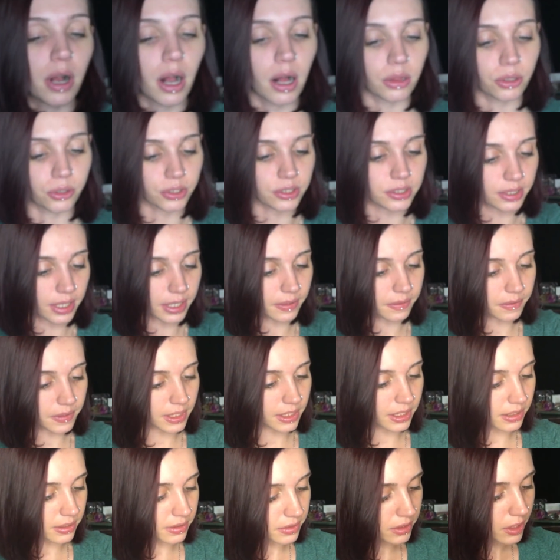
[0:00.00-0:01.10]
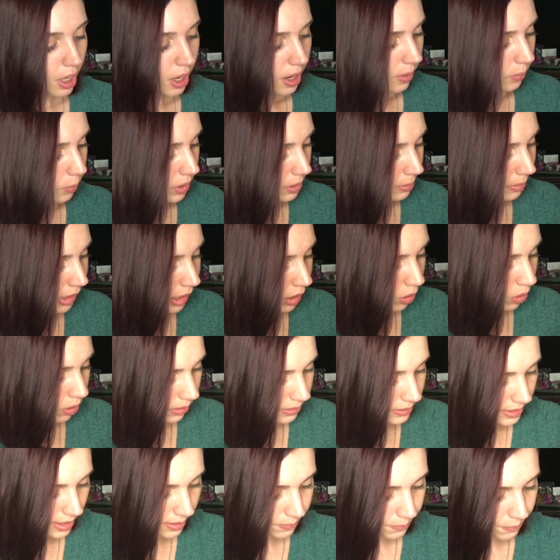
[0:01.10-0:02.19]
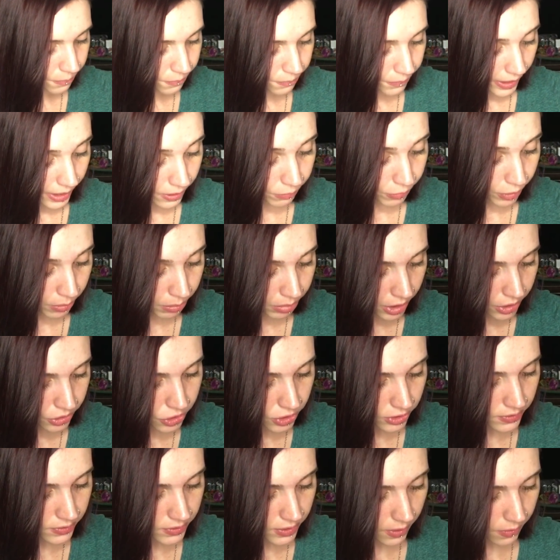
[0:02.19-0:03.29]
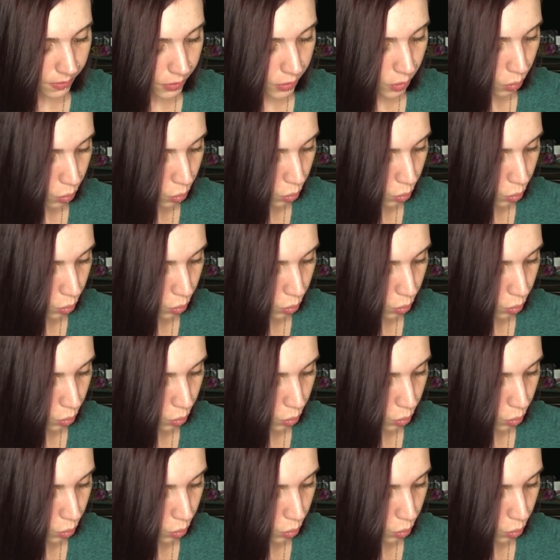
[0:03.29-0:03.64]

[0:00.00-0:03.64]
colors like these. One of my all-time favorite blushes in the